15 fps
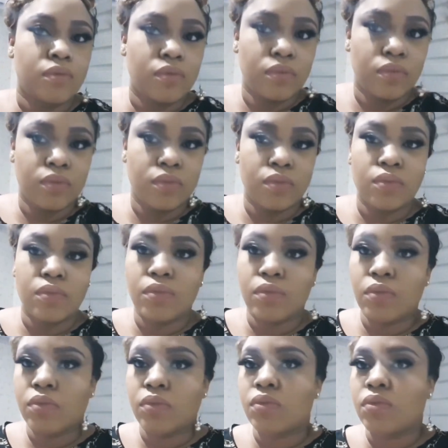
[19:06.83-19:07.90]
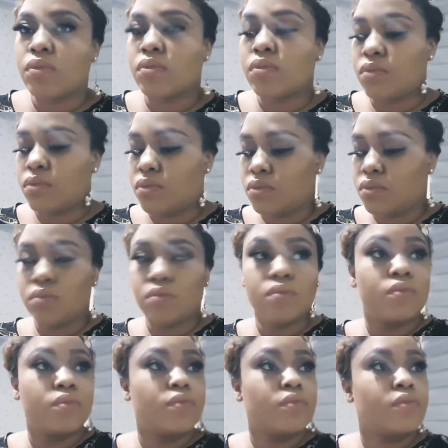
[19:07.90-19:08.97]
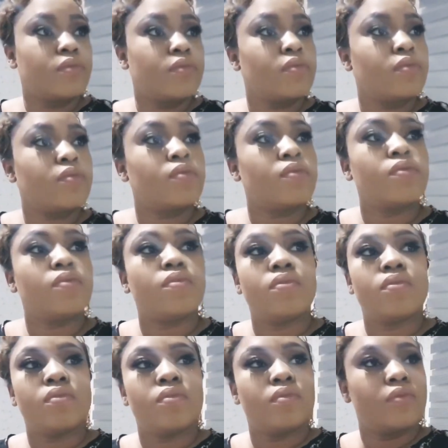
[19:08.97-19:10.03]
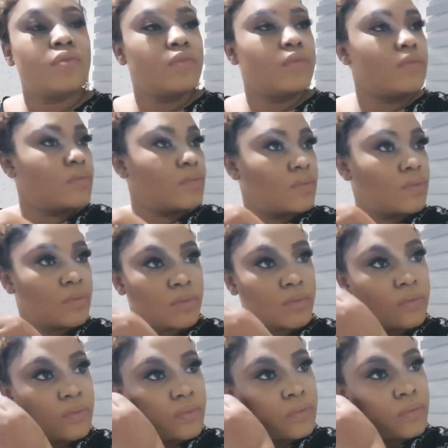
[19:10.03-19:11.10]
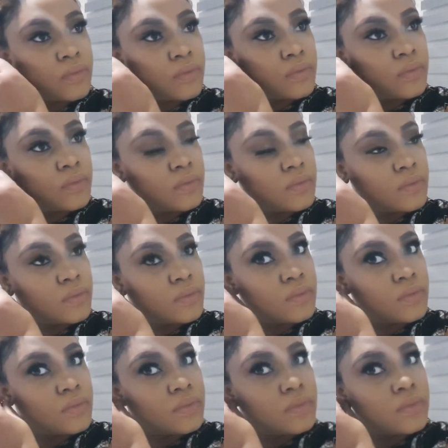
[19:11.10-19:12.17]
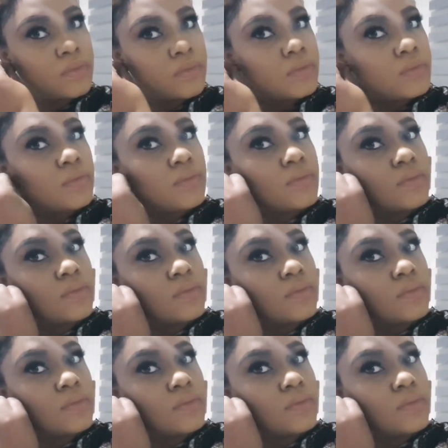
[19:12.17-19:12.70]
[no speech]